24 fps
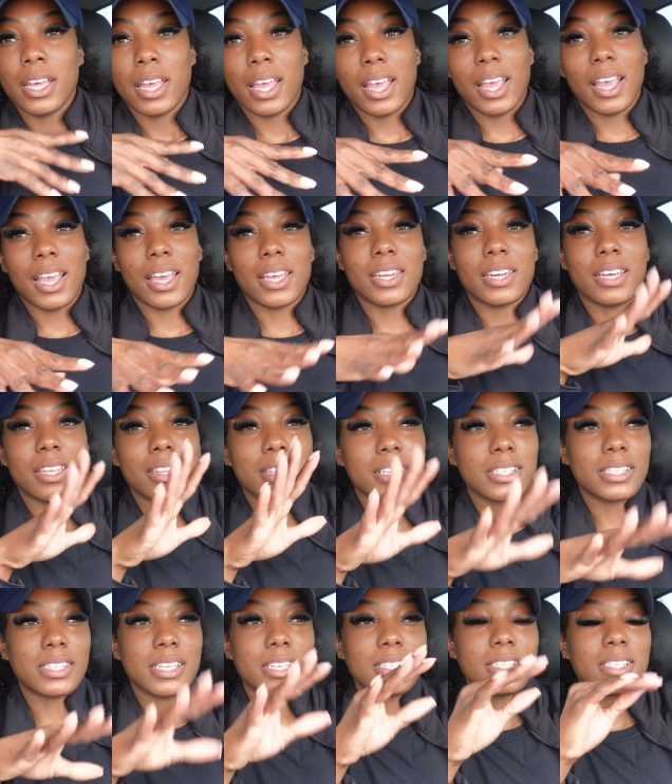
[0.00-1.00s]
And the
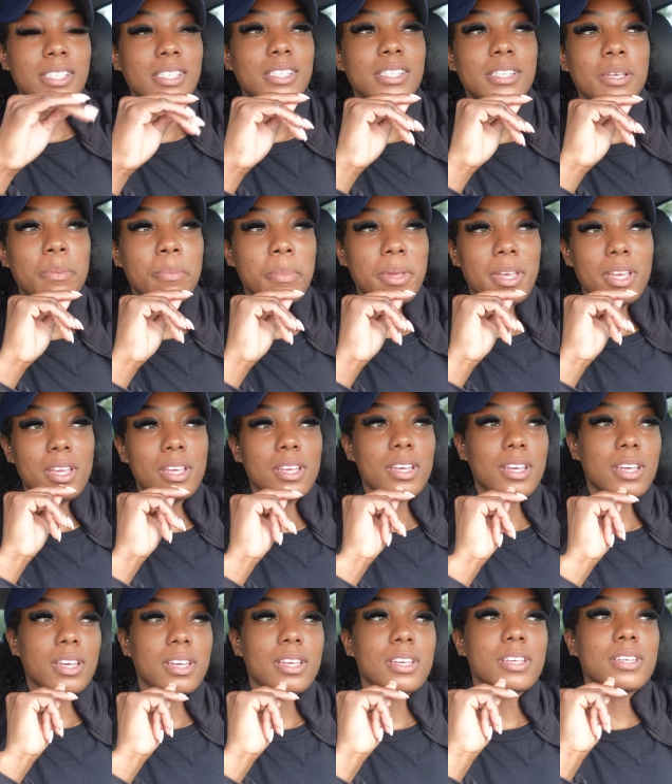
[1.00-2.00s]
60s to
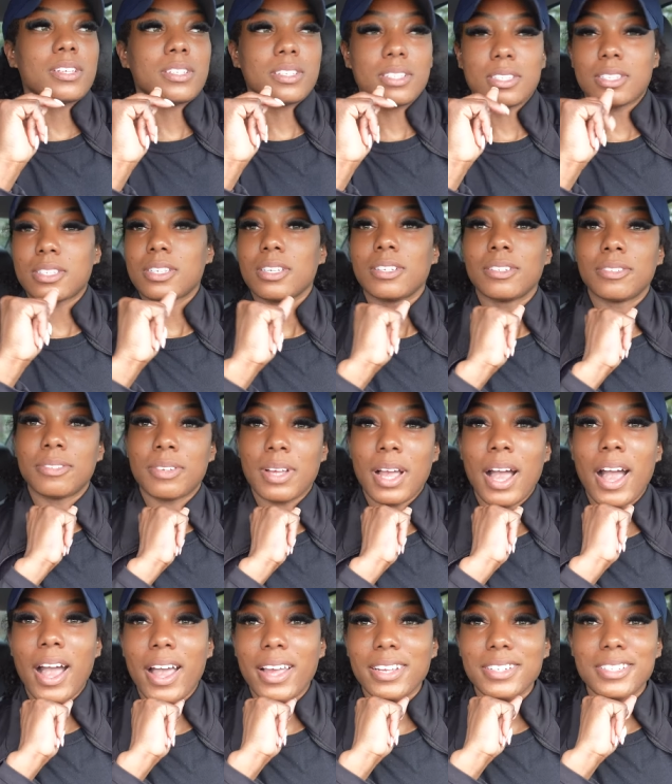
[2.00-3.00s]
me is
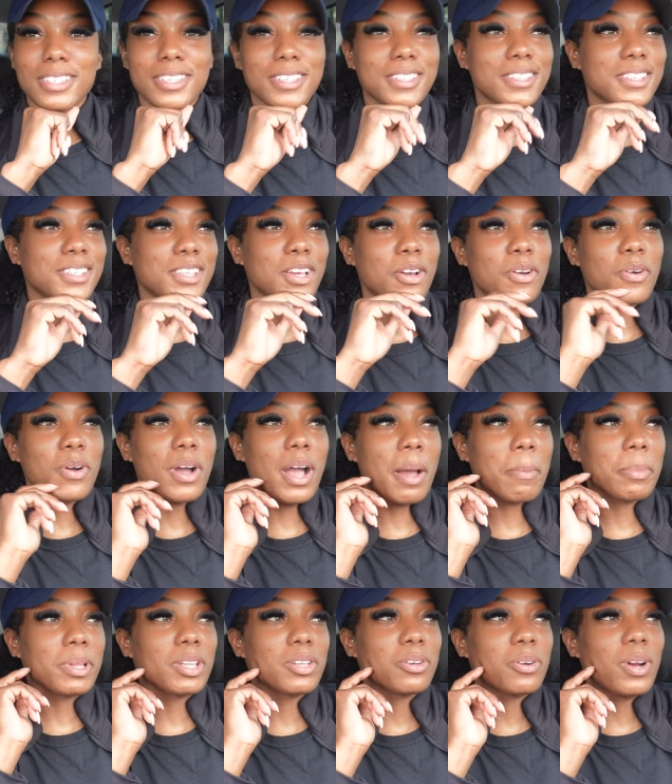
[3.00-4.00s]
hot. So
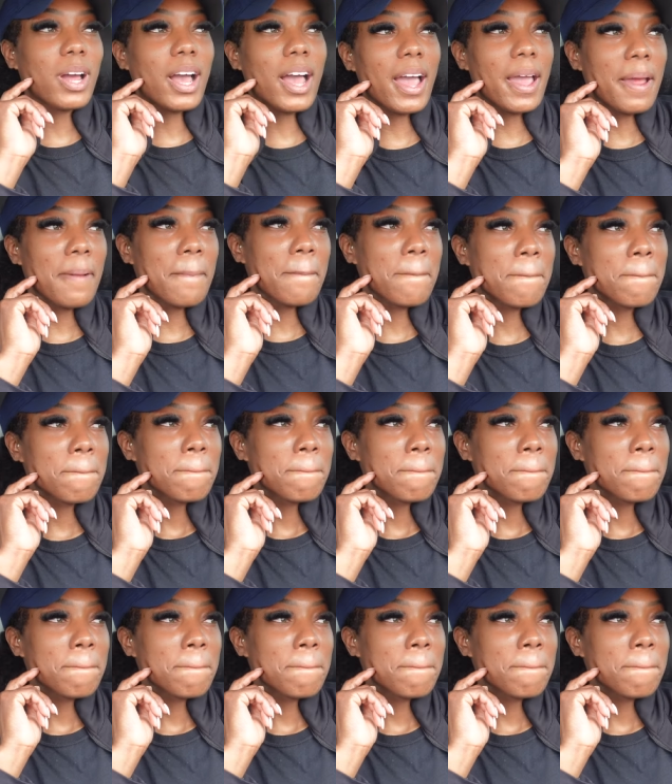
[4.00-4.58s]
I'm a little hot.